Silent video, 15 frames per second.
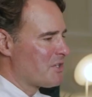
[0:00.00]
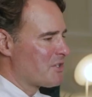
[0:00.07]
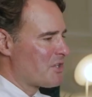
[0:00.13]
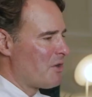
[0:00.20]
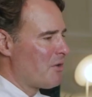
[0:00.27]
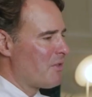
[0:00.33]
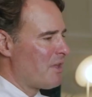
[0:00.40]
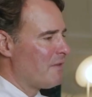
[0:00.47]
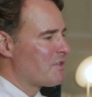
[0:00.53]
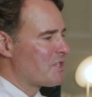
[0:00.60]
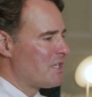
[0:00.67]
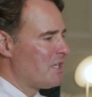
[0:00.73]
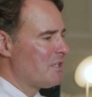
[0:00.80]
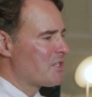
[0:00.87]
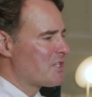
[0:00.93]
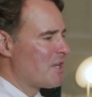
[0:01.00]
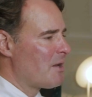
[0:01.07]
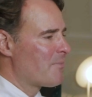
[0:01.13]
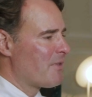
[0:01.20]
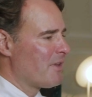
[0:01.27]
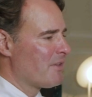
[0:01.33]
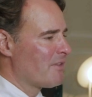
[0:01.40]
as though they've seen
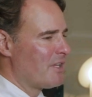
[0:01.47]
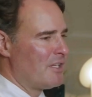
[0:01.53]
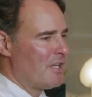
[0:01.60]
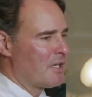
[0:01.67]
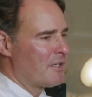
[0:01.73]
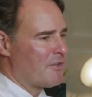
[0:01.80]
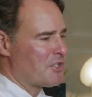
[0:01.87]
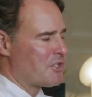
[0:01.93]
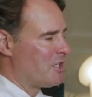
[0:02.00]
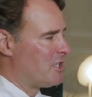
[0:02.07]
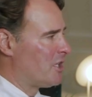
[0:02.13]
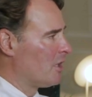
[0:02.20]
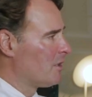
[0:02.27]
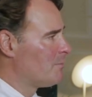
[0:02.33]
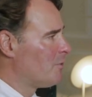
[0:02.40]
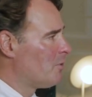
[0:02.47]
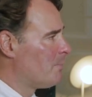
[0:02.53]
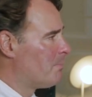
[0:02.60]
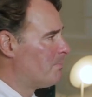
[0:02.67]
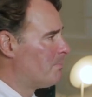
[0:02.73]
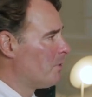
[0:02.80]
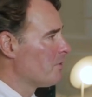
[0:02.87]
something that none of us
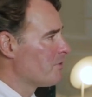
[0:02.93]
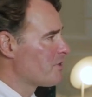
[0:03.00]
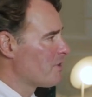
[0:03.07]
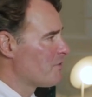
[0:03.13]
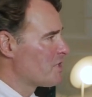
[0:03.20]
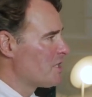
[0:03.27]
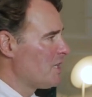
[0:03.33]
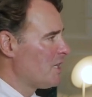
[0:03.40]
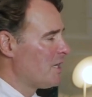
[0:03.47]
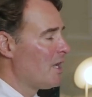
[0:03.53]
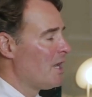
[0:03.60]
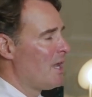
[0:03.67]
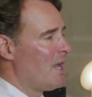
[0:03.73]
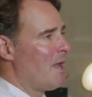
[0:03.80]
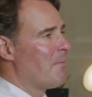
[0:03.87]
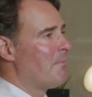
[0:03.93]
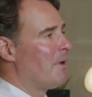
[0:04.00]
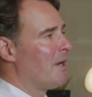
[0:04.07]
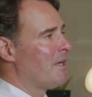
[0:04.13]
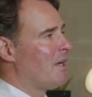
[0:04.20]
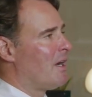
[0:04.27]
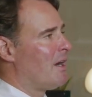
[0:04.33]
gullible bulls have seen.
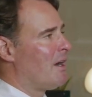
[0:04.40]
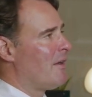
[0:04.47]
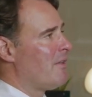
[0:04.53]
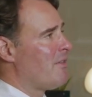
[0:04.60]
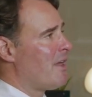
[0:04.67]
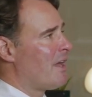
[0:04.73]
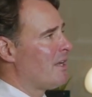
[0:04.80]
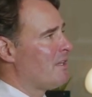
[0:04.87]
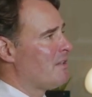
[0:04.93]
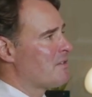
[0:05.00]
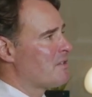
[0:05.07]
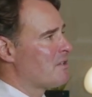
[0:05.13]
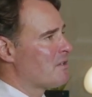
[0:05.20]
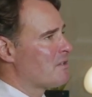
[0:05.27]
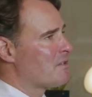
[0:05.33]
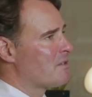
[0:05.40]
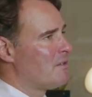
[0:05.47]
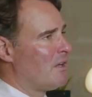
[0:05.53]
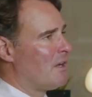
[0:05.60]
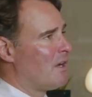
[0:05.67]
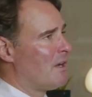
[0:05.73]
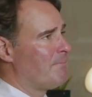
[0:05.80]
But that is just
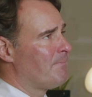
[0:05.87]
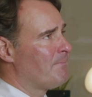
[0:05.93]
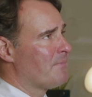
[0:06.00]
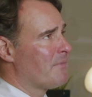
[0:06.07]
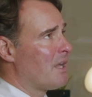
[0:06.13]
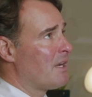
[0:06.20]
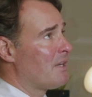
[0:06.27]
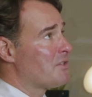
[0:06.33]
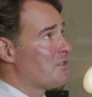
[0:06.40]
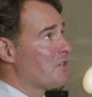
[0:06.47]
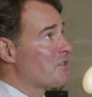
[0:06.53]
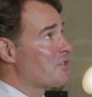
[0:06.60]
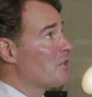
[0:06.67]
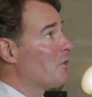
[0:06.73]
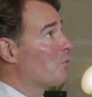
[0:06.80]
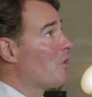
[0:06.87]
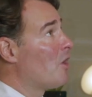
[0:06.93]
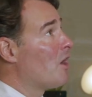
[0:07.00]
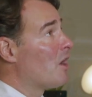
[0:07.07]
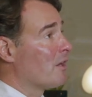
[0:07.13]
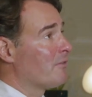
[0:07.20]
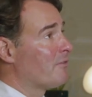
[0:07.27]
so
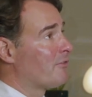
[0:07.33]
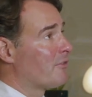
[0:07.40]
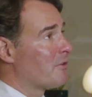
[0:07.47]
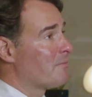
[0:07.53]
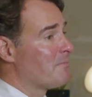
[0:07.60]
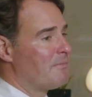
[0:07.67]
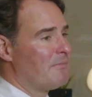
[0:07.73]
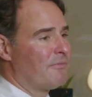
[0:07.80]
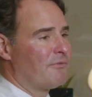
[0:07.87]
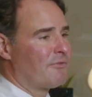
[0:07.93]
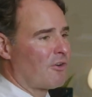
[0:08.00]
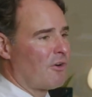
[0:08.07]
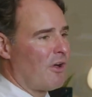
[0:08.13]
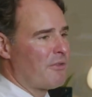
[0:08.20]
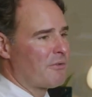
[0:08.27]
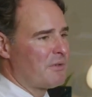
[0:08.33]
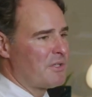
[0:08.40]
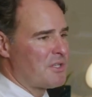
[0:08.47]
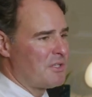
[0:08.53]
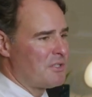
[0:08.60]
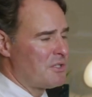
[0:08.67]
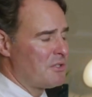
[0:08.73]
wrong for all the
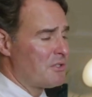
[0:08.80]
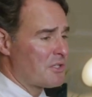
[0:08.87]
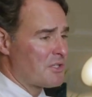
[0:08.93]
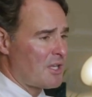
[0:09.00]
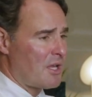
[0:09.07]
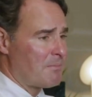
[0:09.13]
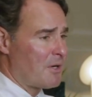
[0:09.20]
reasons you just said,